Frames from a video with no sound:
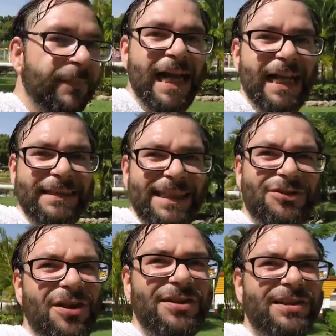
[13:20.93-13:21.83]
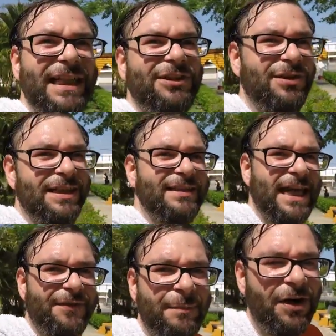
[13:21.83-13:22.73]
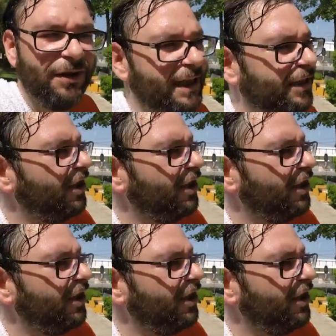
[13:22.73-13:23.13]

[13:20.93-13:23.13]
I guess these are all the Central and South American